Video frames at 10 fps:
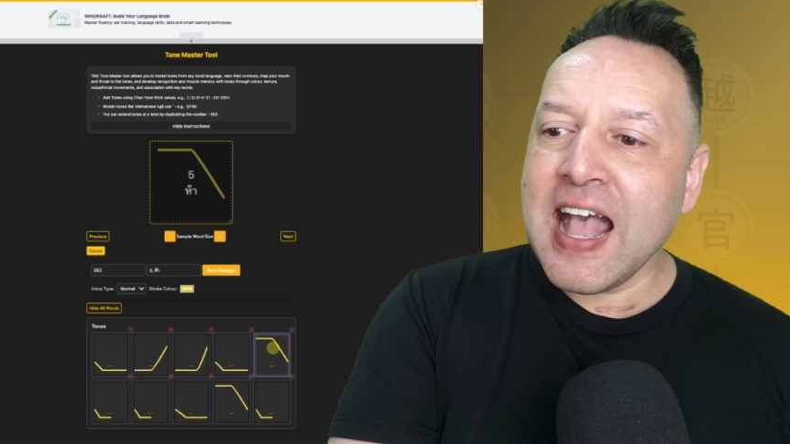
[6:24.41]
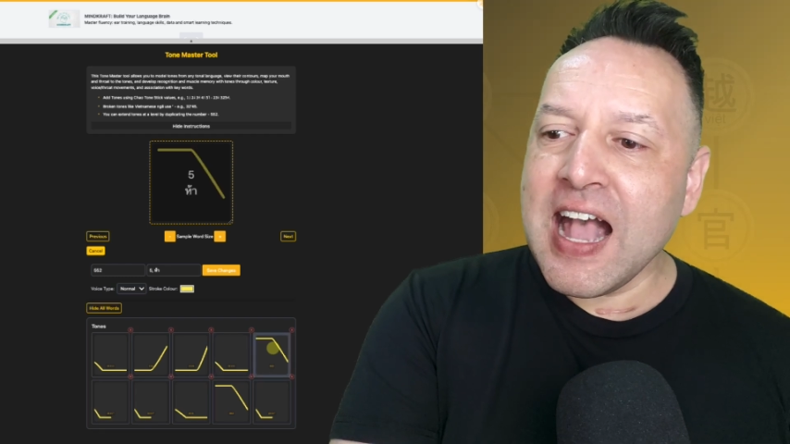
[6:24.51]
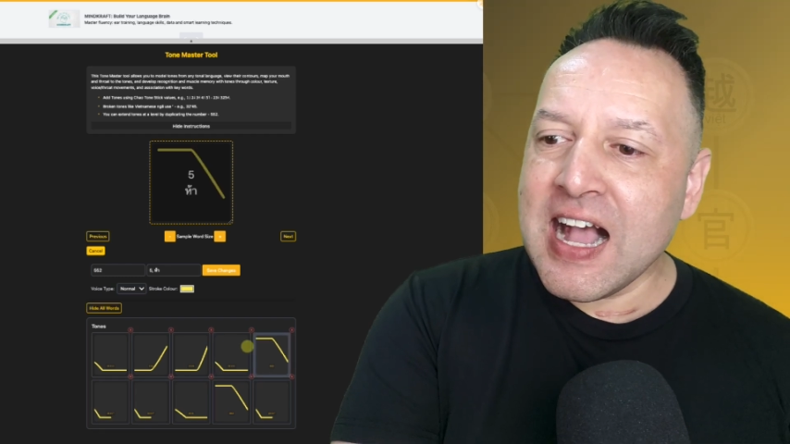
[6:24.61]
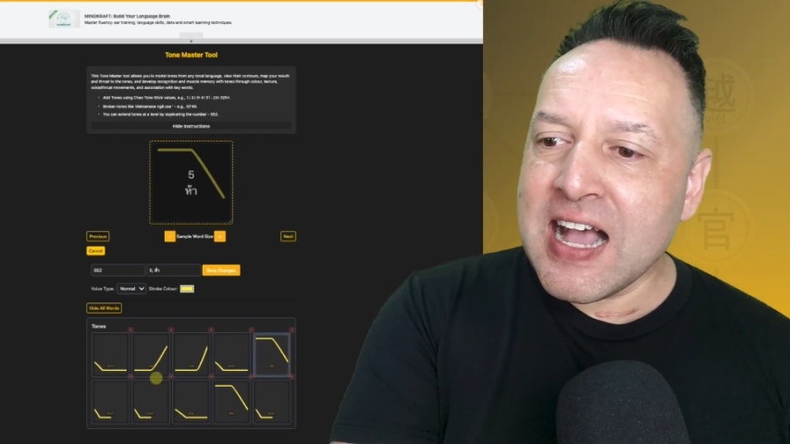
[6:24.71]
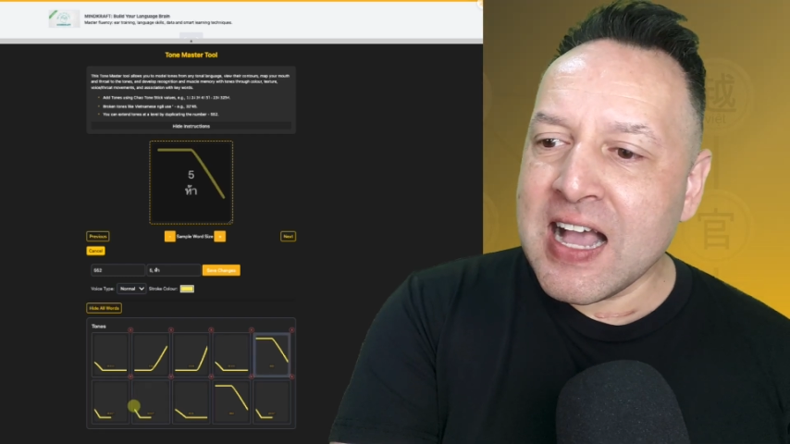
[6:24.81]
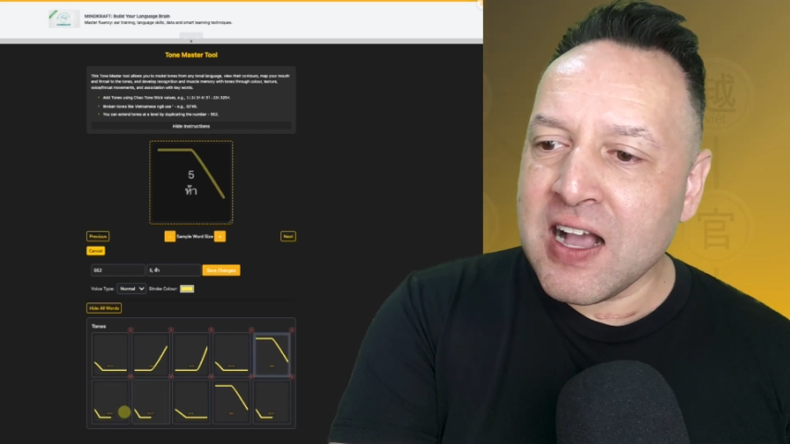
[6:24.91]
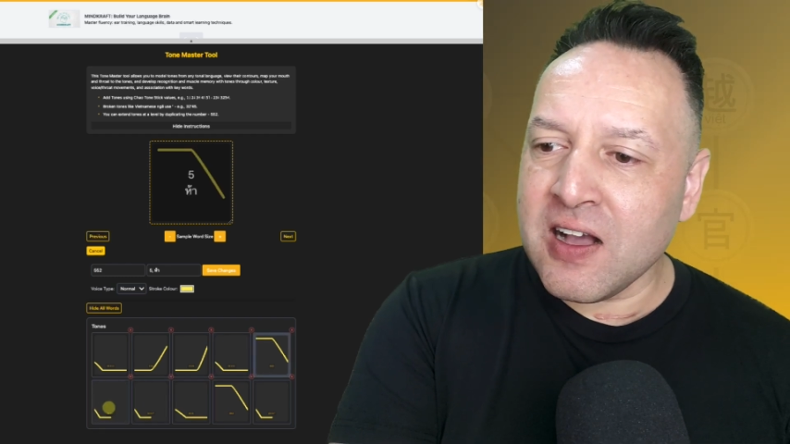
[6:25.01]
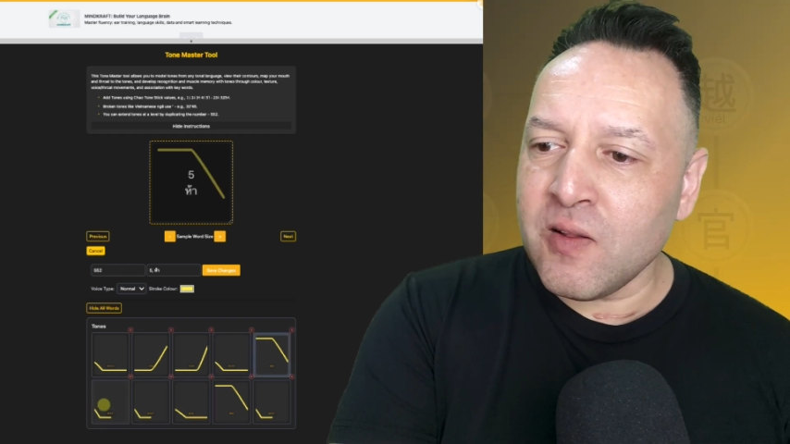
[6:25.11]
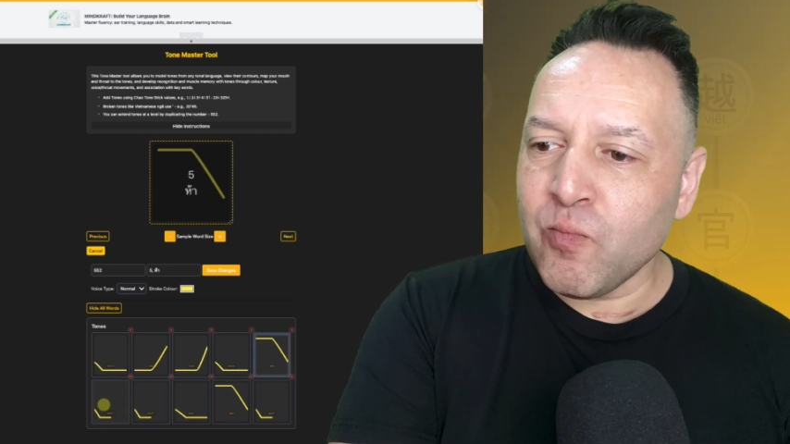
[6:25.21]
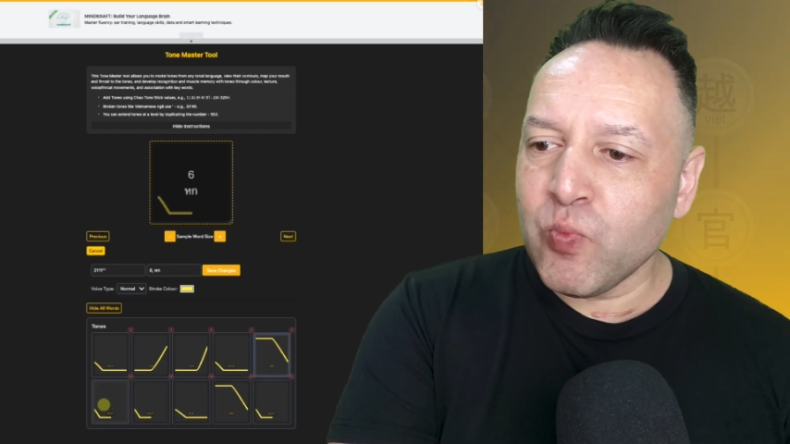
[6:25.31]
5,
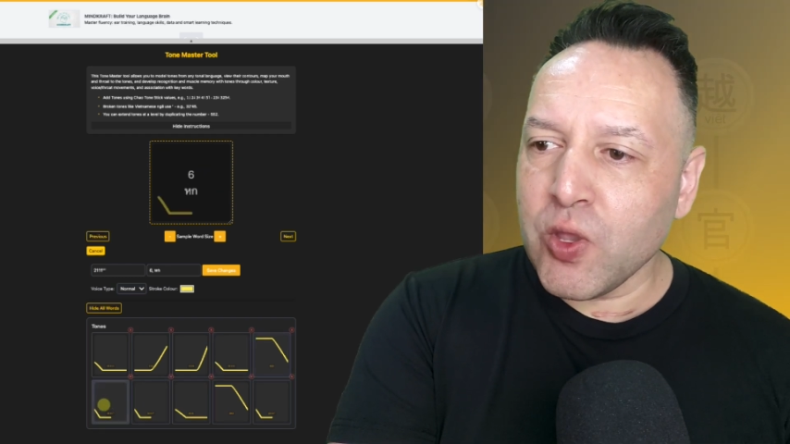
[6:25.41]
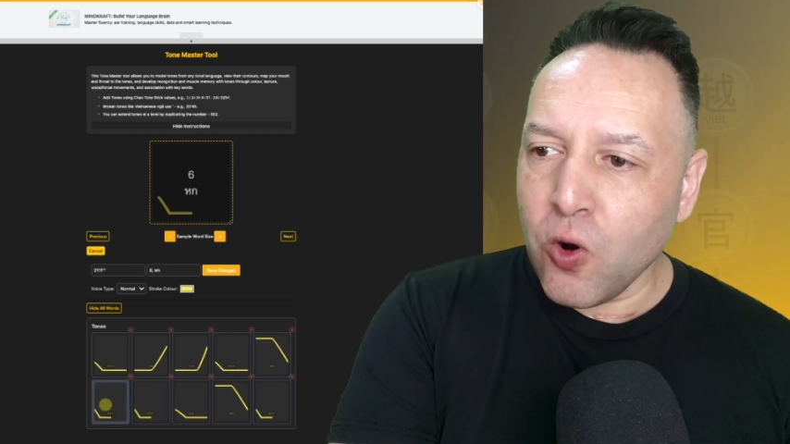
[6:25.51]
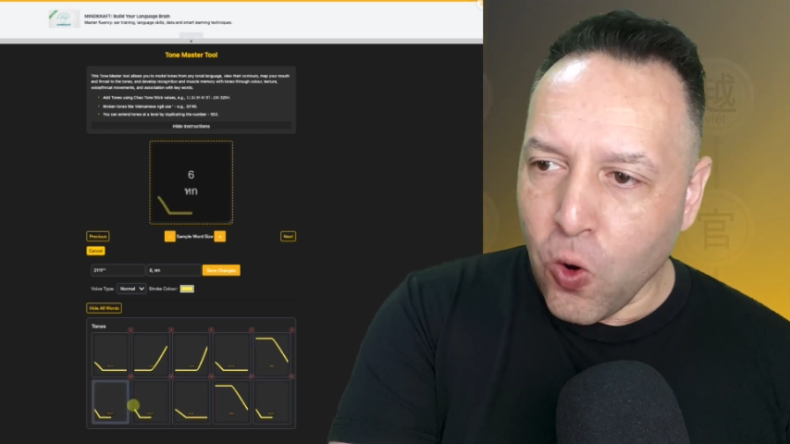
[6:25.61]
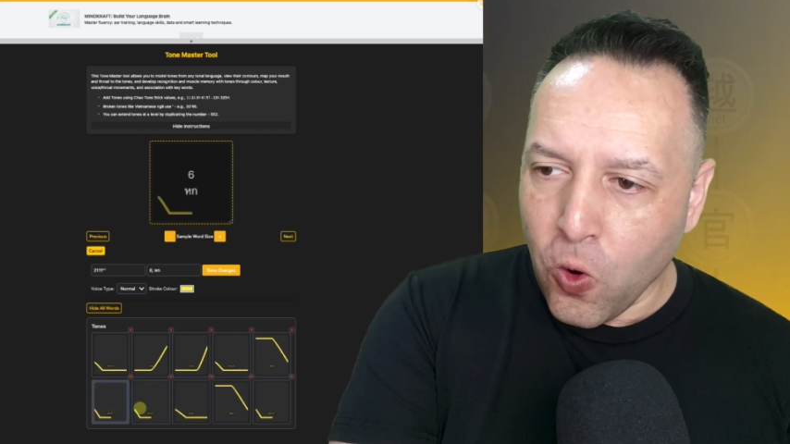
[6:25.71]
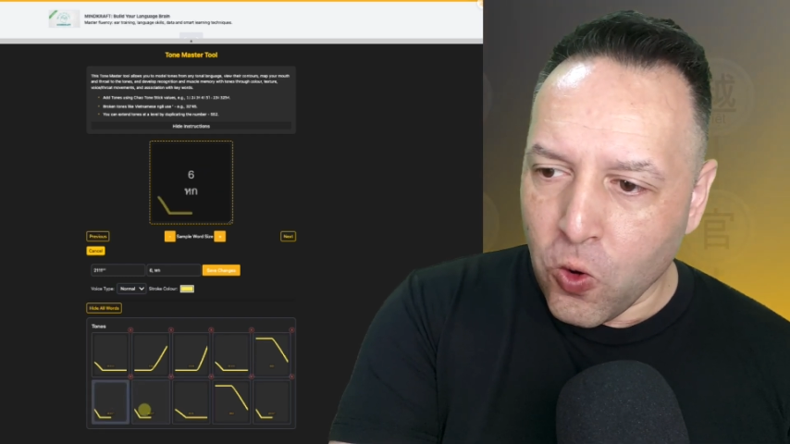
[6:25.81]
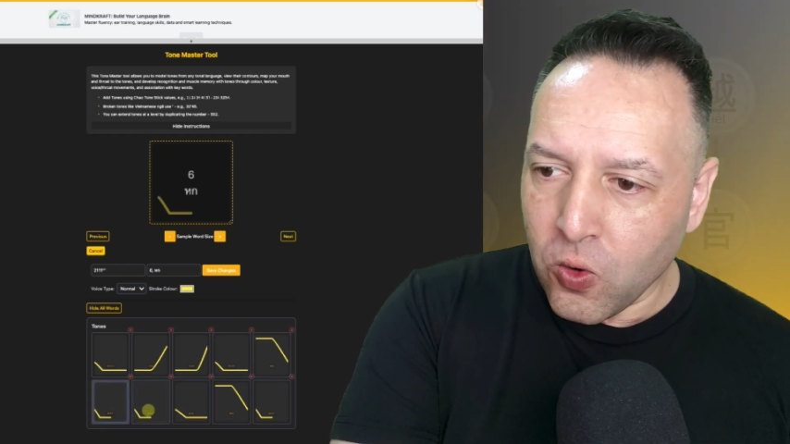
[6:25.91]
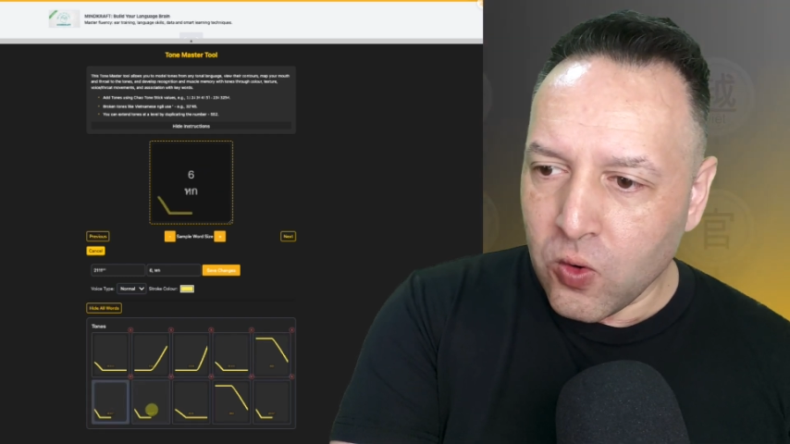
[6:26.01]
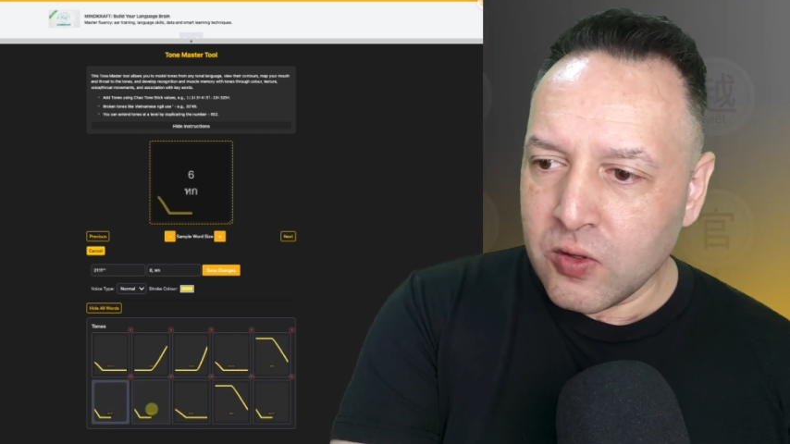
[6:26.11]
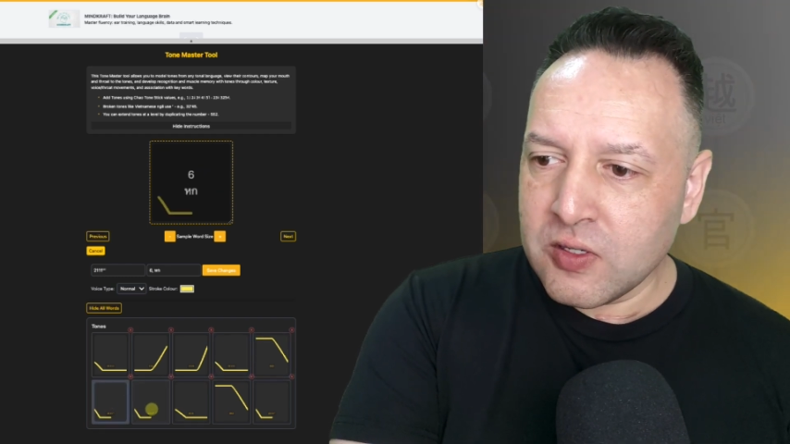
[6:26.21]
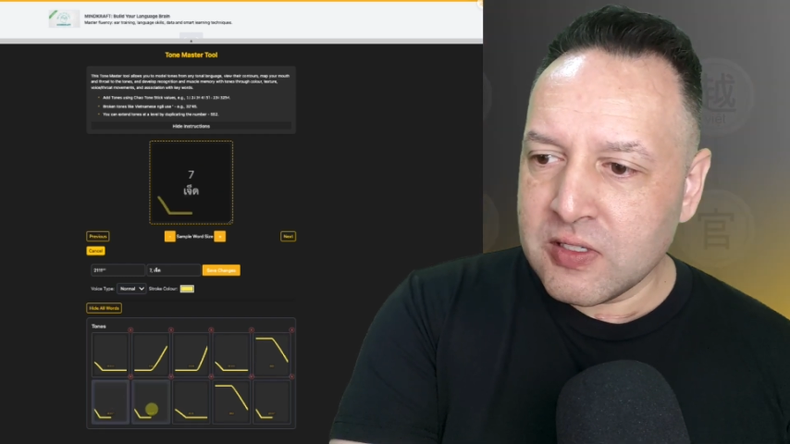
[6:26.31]
6,
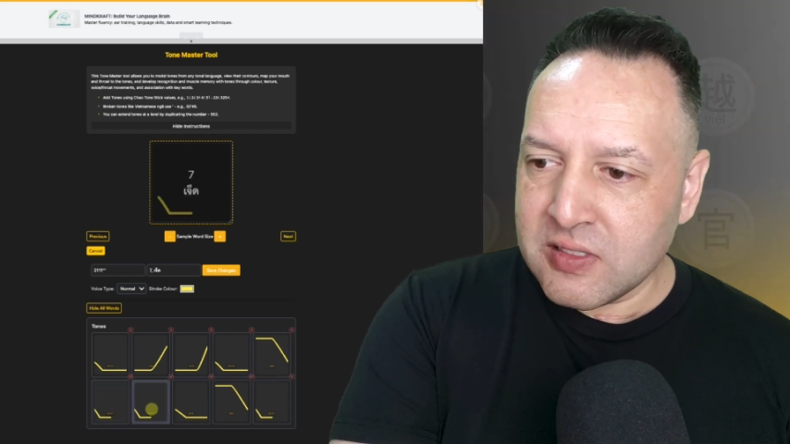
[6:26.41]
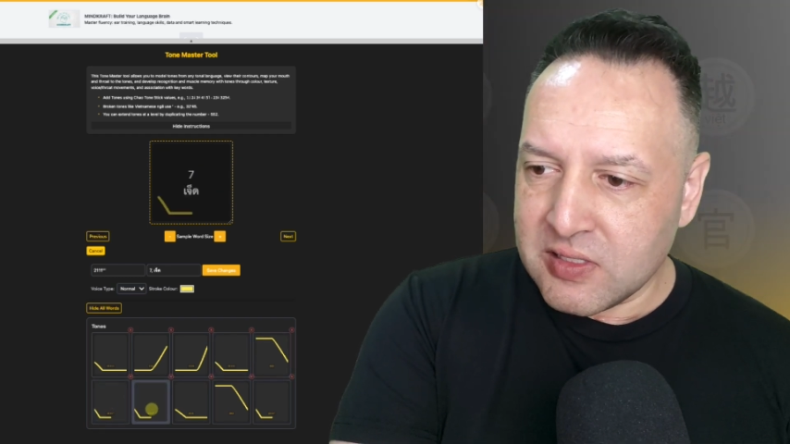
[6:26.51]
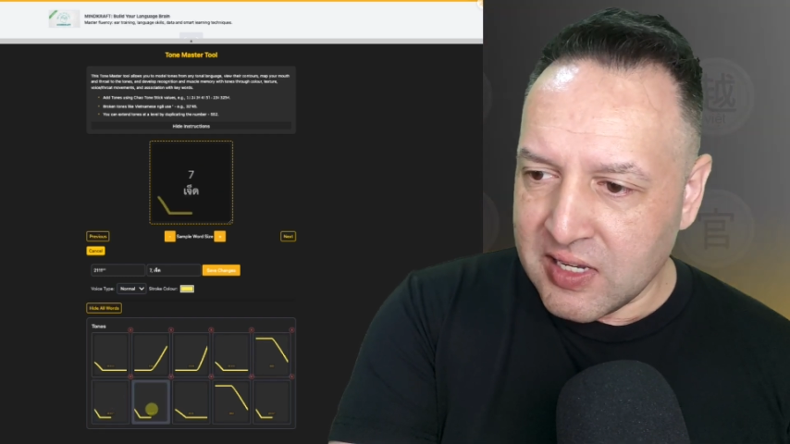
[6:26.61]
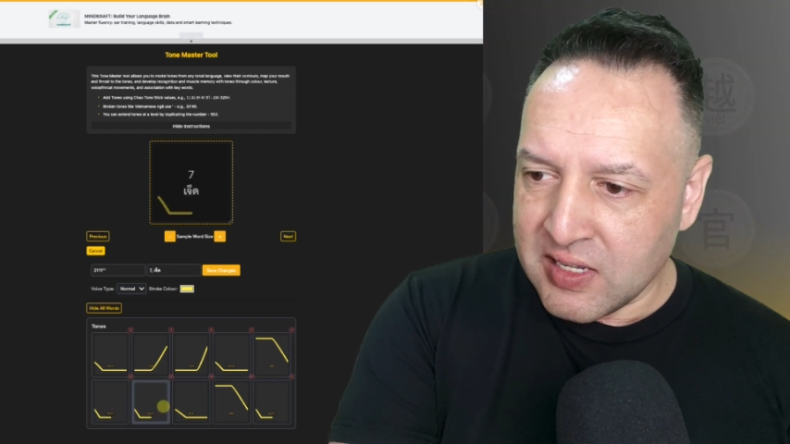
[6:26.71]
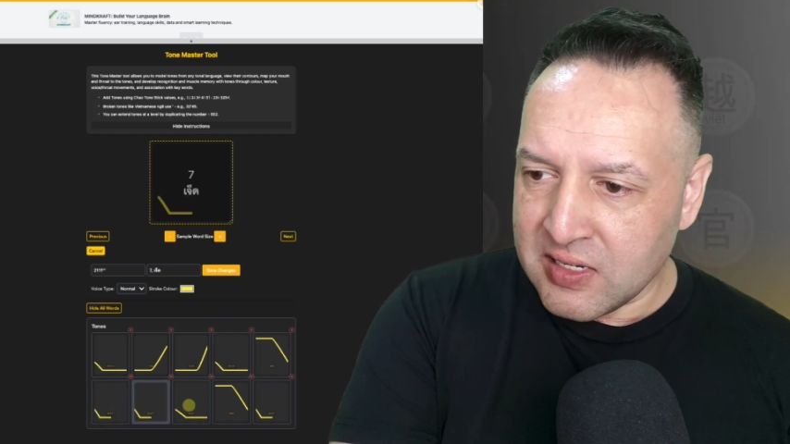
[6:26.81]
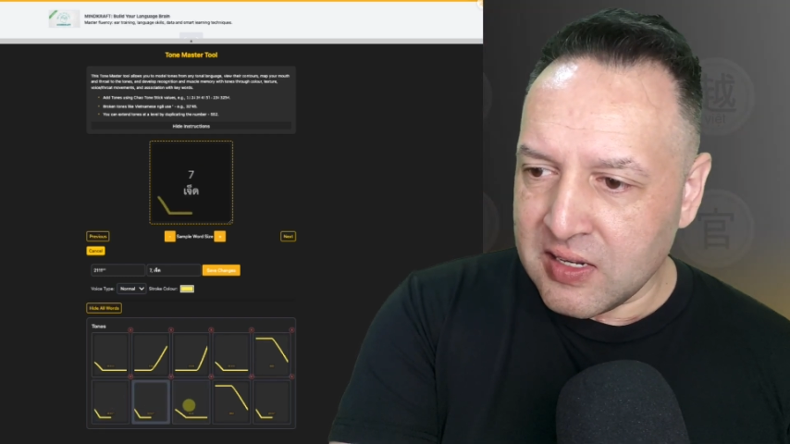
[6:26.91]
7,